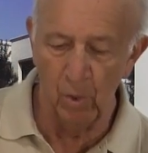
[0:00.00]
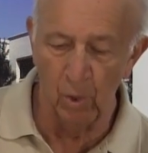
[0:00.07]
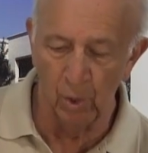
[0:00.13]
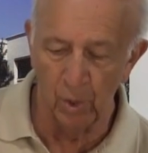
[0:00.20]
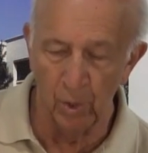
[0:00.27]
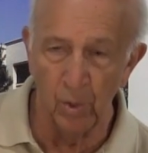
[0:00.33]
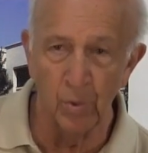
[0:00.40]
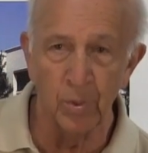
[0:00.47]

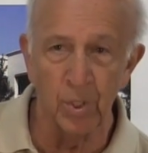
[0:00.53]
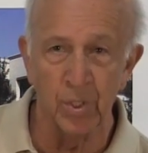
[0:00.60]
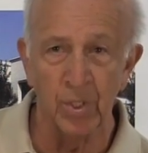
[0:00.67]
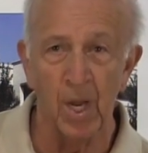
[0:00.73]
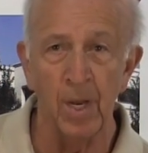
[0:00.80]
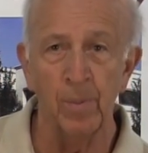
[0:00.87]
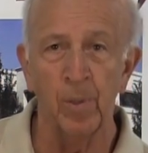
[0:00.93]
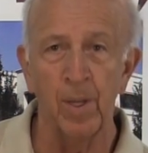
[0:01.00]
you can use the
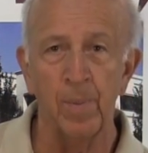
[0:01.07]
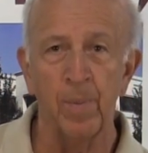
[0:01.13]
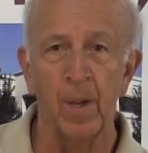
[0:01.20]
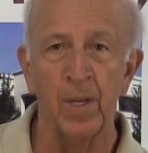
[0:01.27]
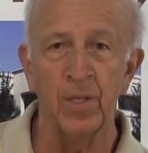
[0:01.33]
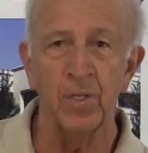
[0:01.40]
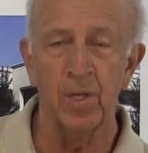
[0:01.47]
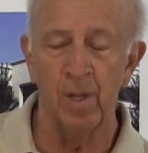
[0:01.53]
sign plate
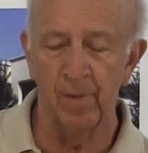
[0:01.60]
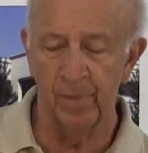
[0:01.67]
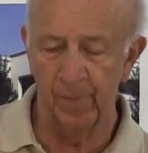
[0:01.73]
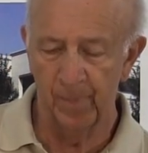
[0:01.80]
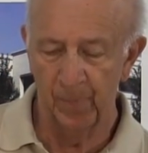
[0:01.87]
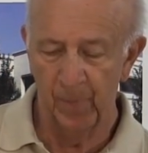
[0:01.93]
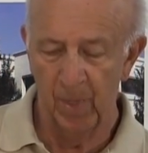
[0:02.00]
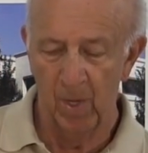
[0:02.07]
by itself,
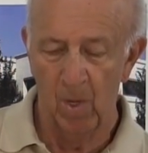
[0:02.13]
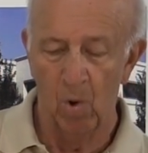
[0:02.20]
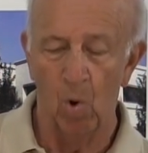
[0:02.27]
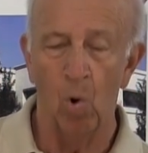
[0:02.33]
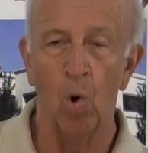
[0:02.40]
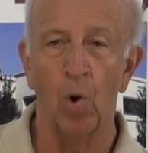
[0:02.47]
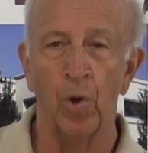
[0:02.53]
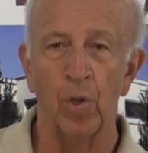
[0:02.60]

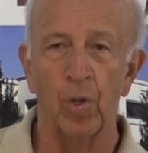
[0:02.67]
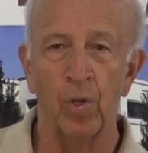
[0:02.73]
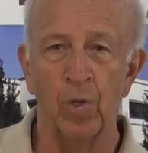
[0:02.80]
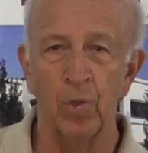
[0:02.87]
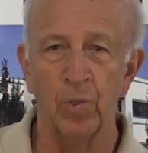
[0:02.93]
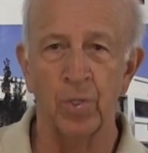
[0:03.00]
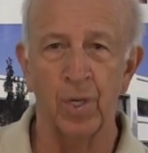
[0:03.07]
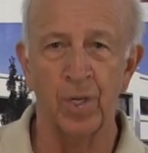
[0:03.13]
or you
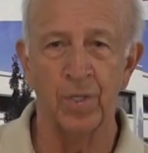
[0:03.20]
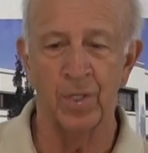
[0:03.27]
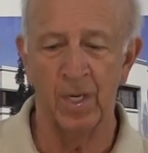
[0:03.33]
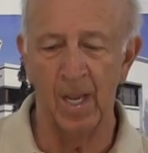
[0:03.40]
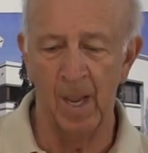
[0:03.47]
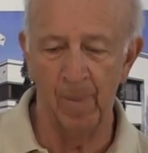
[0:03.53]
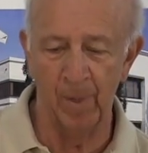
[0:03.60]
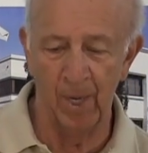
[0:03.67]
can use it as
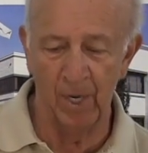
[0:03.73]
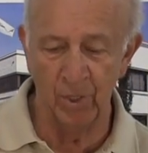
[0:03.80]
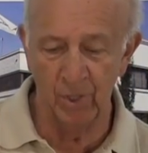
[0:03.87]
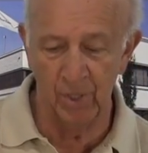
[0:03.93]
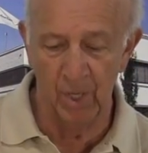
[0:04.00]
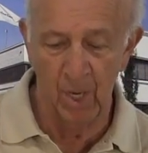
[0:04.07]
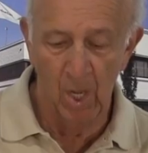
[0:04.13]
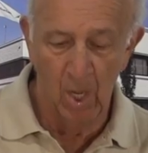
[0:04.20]
a
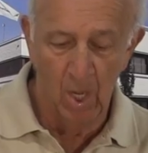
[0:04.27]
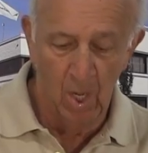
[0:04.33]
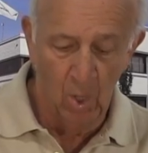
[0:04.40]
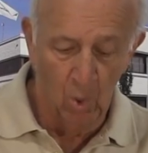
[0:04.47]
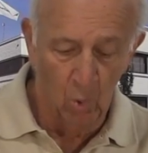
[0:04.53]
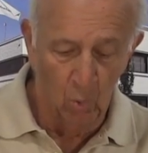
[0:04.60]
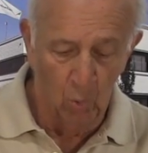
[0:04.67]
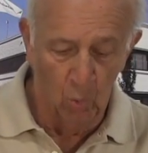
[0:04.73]
combination.
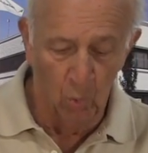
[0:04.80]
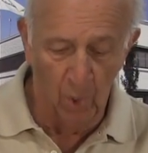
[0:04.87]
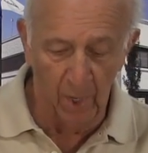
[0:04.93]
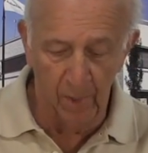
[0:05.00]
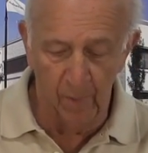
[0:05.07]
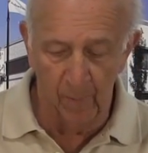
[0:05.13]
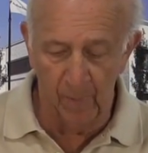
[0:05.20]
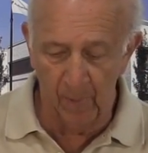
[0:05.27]

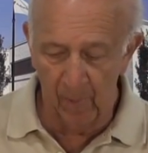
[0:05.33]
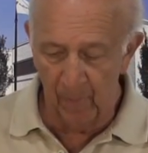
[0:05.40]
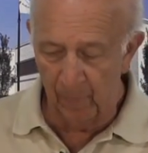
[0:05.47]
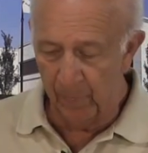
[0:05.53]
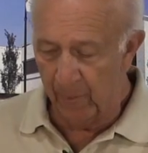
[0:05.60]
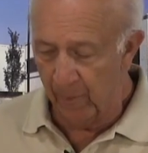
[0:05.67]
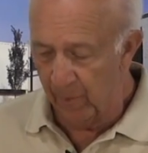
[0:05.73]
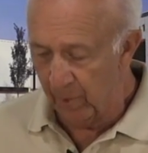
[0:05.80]
One of the
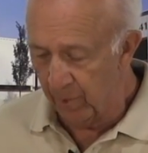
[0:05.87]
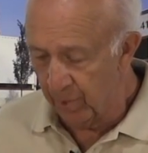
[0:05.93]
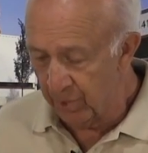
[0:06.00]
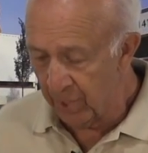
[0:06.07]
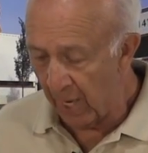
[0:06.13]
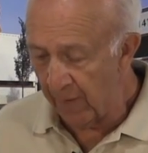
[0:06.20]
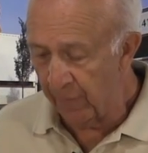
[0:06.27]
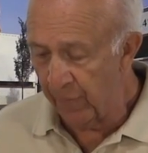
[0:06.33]

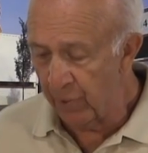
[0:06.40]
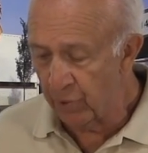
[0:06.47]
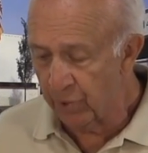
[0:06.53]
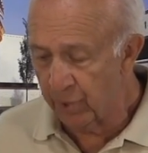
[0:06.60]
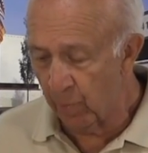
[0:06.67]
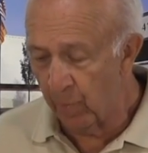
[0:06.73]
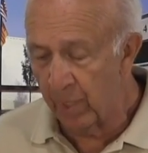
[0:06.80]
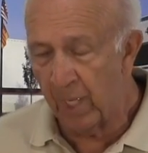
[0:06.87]
design
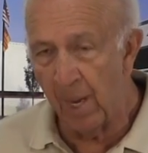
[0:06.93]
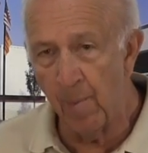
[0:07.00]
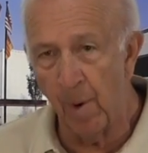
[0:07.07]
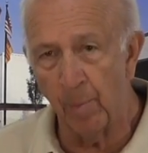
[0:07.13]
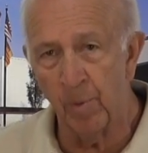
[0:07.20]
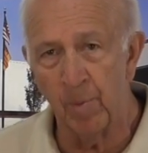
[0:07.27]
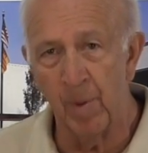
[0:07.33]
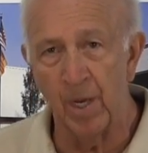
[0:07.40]
features that we came
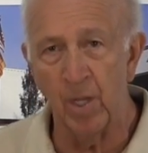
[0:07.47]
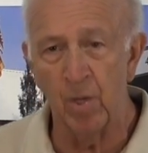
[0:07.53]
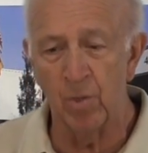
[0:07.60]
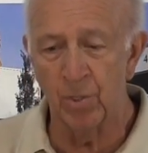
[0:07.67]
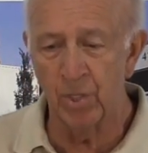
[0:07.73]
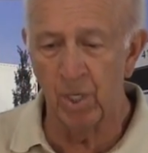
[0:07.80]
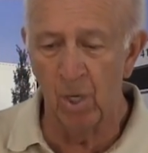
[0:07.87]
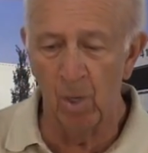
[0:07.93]
up with many
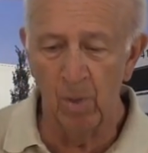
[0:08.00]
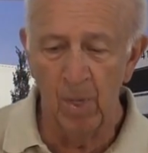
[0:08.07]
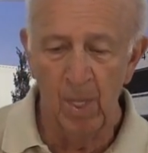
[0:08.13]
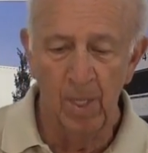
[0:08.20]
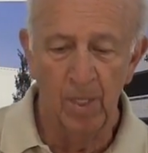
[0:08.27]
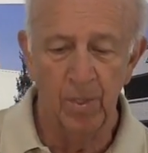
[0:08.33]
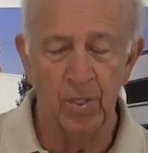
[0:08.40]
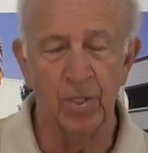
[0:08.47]
years ago
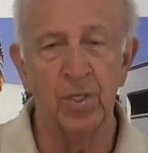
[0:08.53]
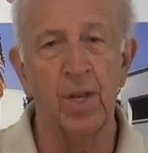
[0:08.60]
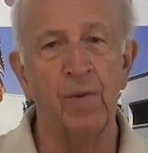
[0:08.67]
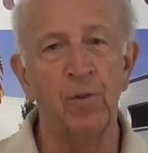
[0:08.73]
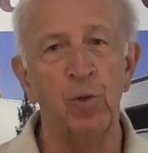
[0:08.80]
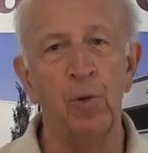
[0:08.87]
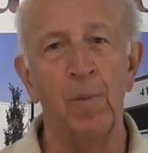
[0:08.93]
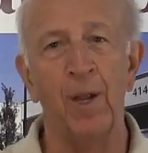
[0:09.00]
to
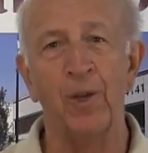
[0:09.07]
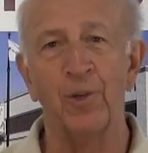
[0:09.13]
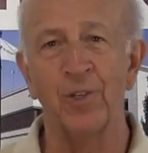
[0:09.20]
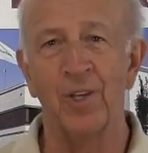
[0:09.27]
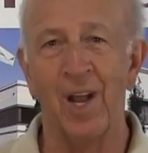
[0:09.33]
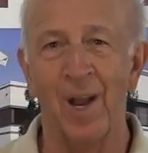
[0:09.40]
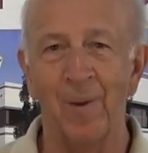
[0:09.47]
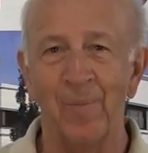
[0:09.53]
save
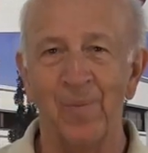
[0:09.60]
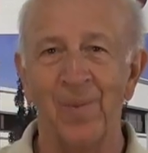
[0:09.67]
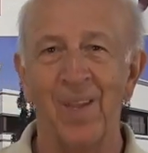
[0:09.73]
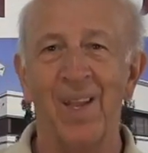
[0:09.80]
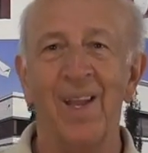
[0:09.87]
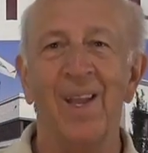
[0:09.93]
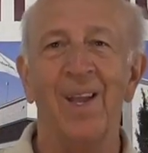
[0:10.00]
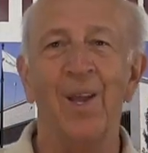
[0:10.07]
toolmakers time.
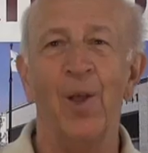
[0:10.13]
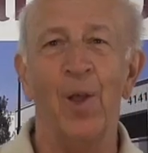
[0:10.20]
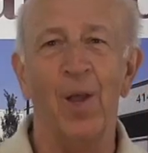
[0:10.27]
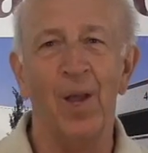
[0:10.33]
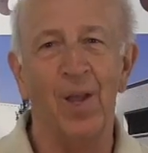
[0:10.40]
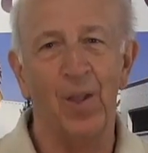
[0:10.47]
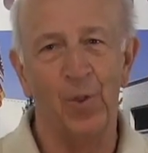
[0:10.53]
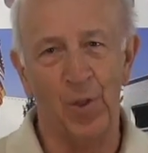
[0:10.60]

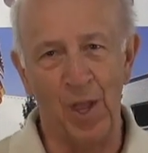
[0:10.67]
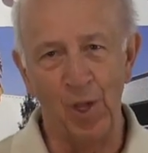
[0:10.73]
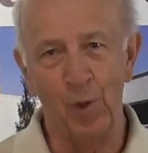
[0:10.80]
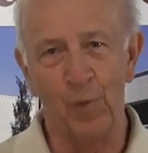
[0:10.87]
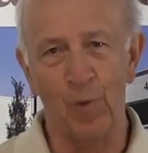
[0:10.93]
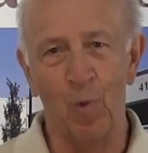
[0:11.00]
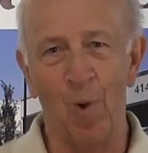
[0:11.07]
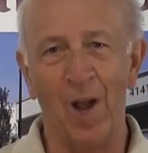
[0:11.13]

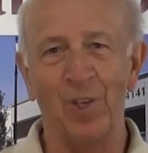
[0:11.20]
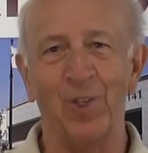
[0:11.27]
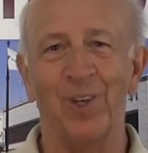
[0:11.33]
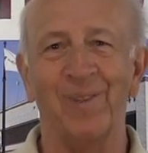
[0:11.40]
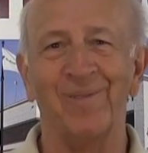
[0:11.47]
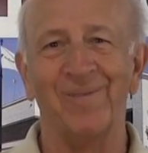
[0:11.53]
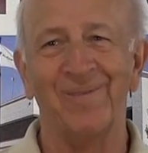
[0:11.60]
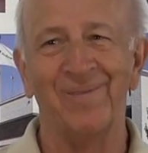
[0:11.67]
Thank you for
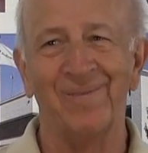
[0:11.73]
watching.